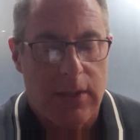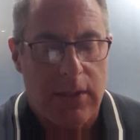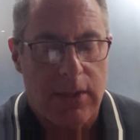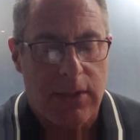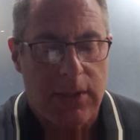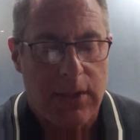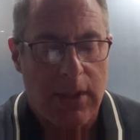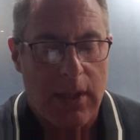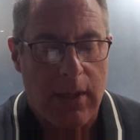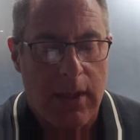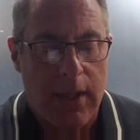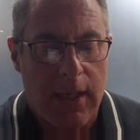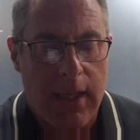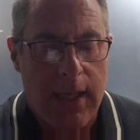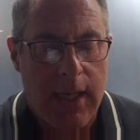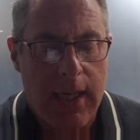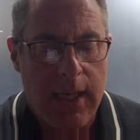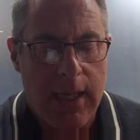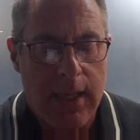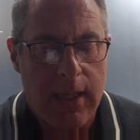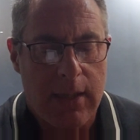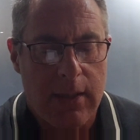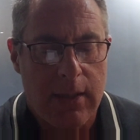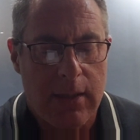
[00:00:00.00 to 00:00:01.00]
So
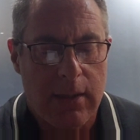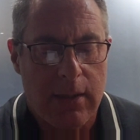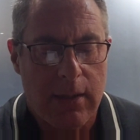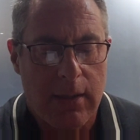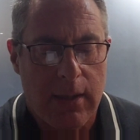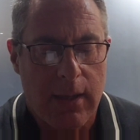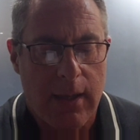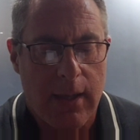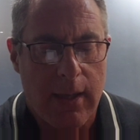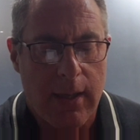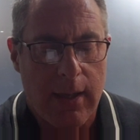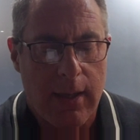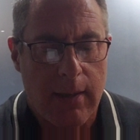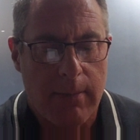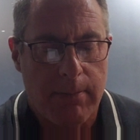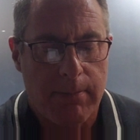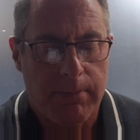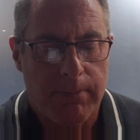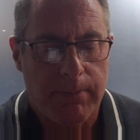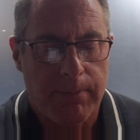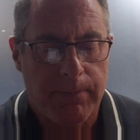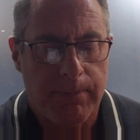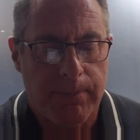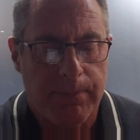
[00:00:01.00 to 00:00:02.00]
he
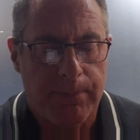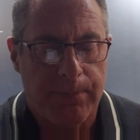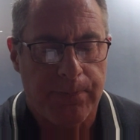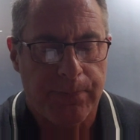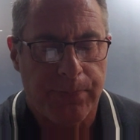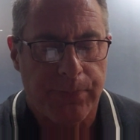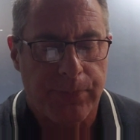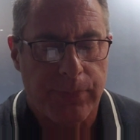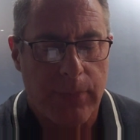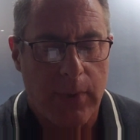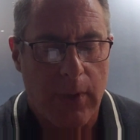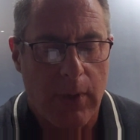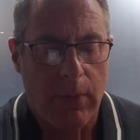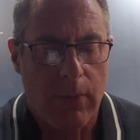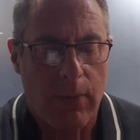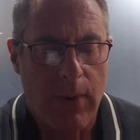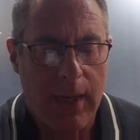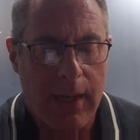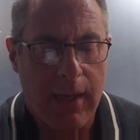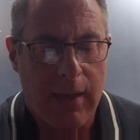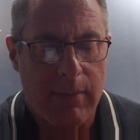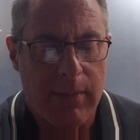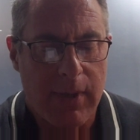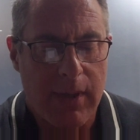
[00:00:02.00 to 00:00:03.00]
um,
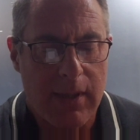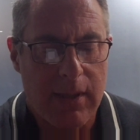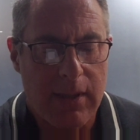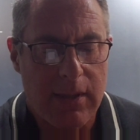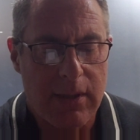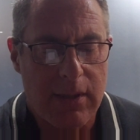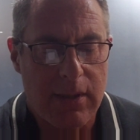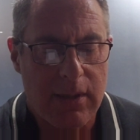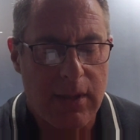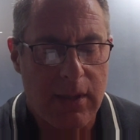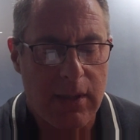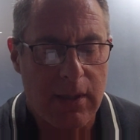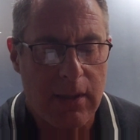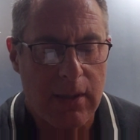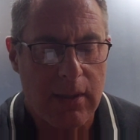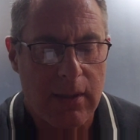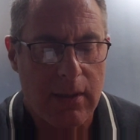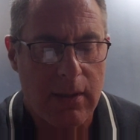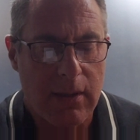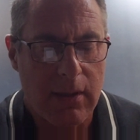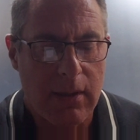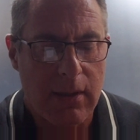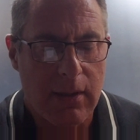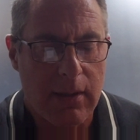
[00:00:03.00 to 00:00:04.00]
recommended
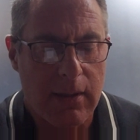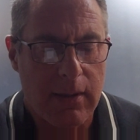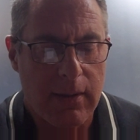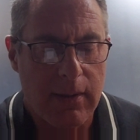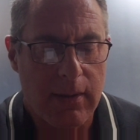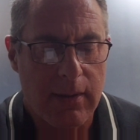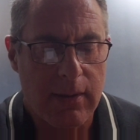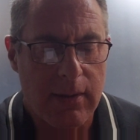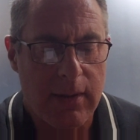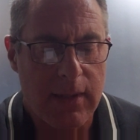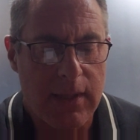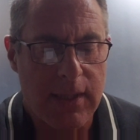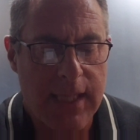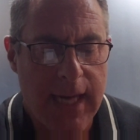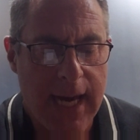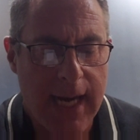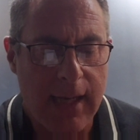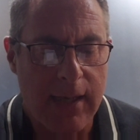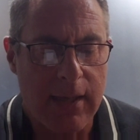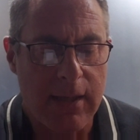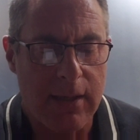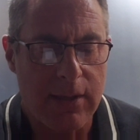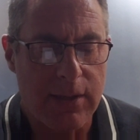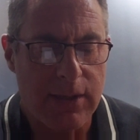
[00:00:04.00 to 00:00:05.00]
the
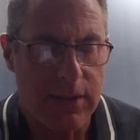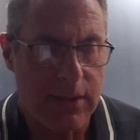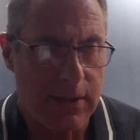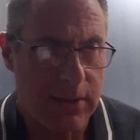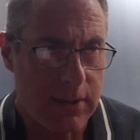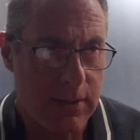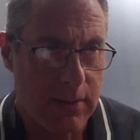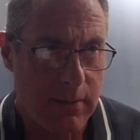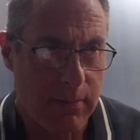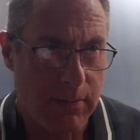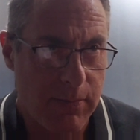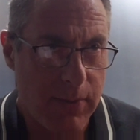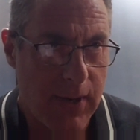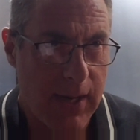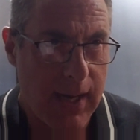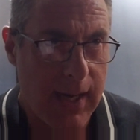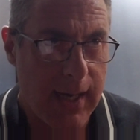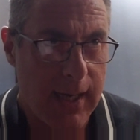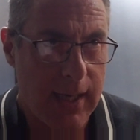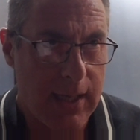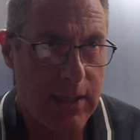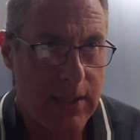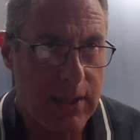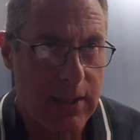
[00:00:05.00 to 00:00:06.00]
Tecnis
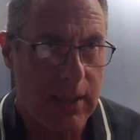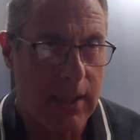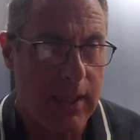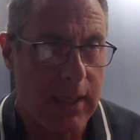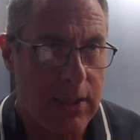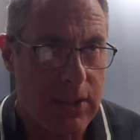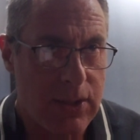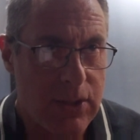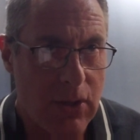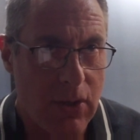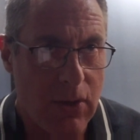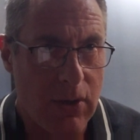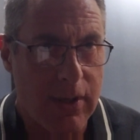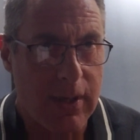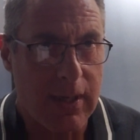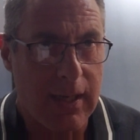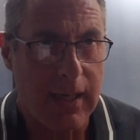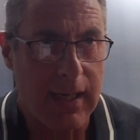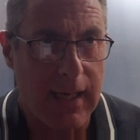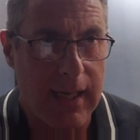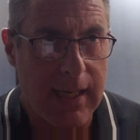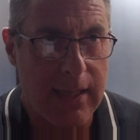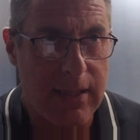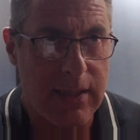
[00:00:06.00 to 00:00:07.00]
brand
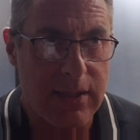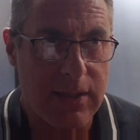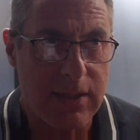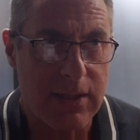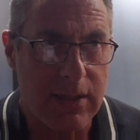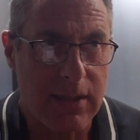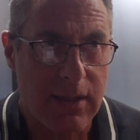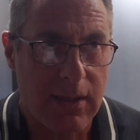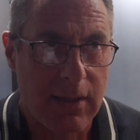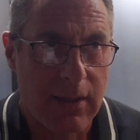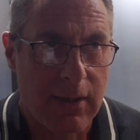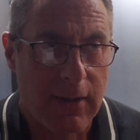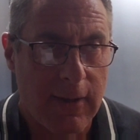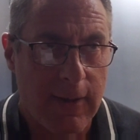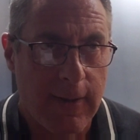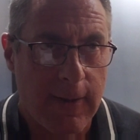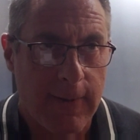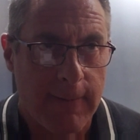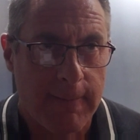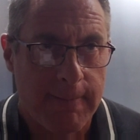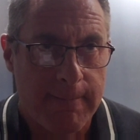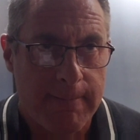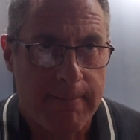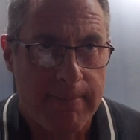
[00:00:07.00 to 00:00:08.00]
intraocular lens.
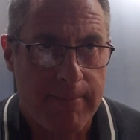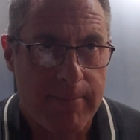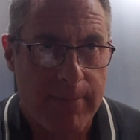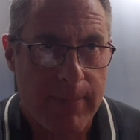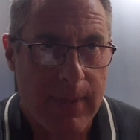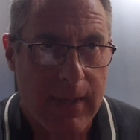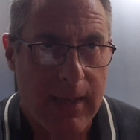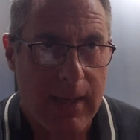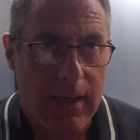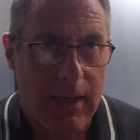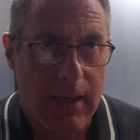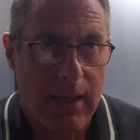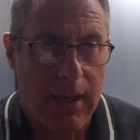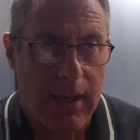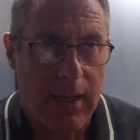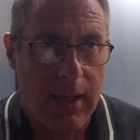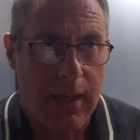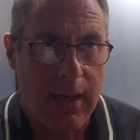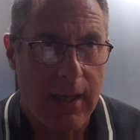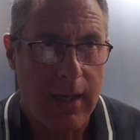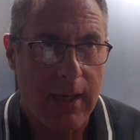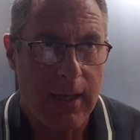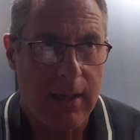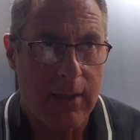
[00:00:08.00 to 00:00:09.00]

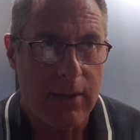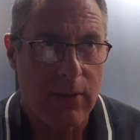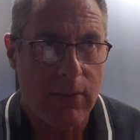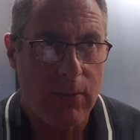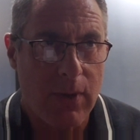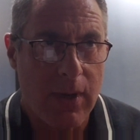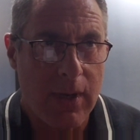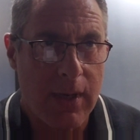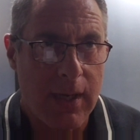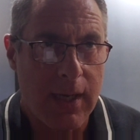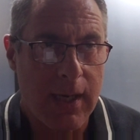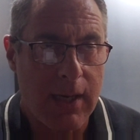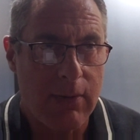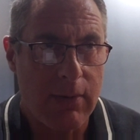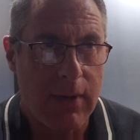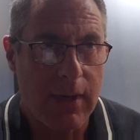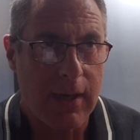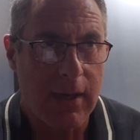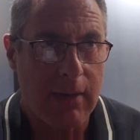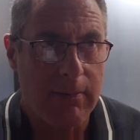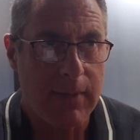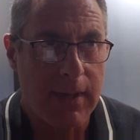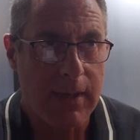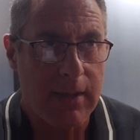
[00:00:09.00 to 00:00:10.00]
And the one he
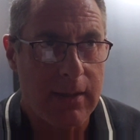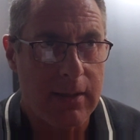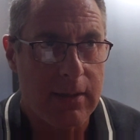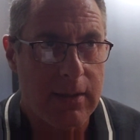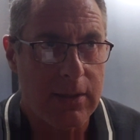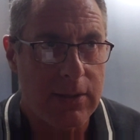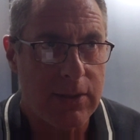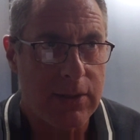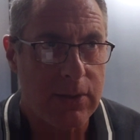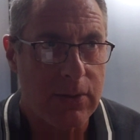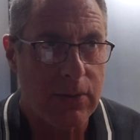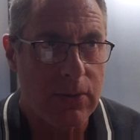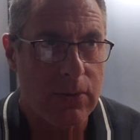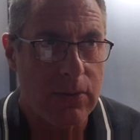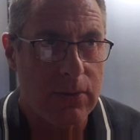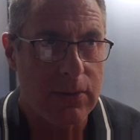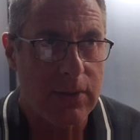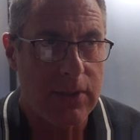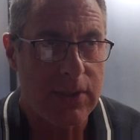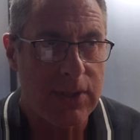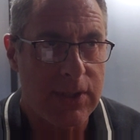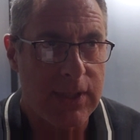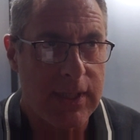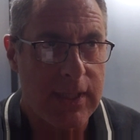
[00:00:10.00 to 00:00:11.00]
recommended, it's called
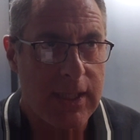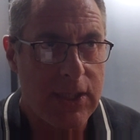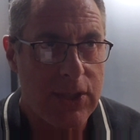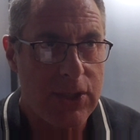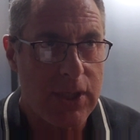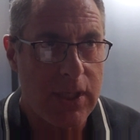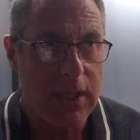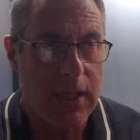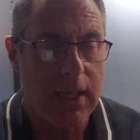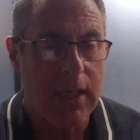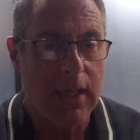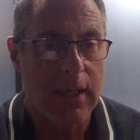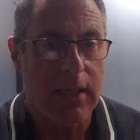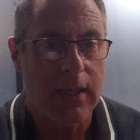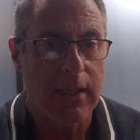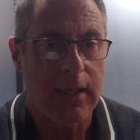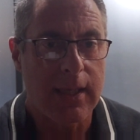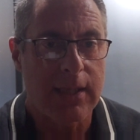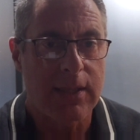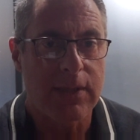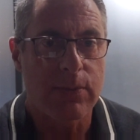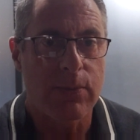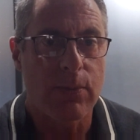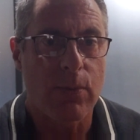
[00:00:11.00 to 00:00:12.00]
the Synergy,
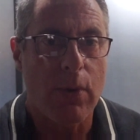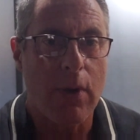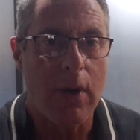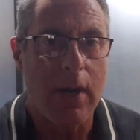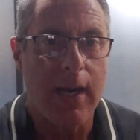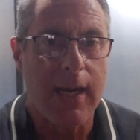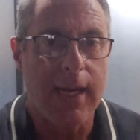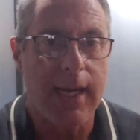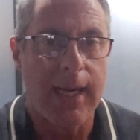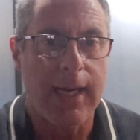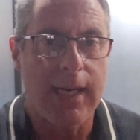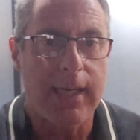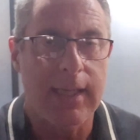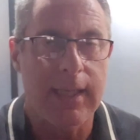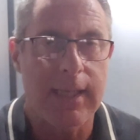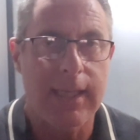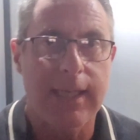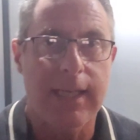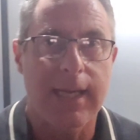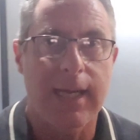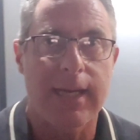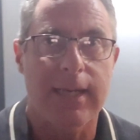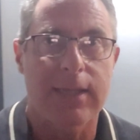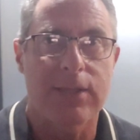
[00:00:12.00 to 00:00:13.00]
S Y N
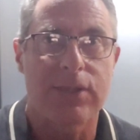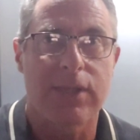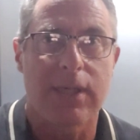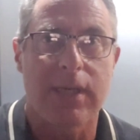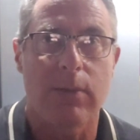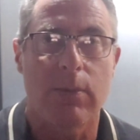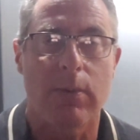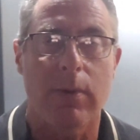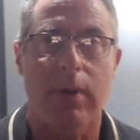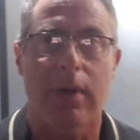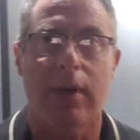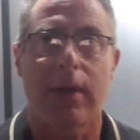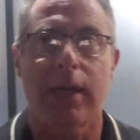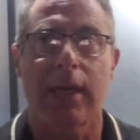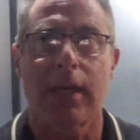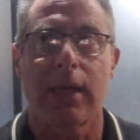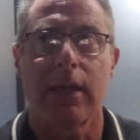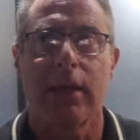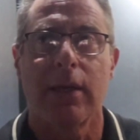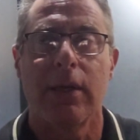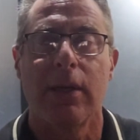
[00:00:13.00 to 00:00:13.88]
E R G Y.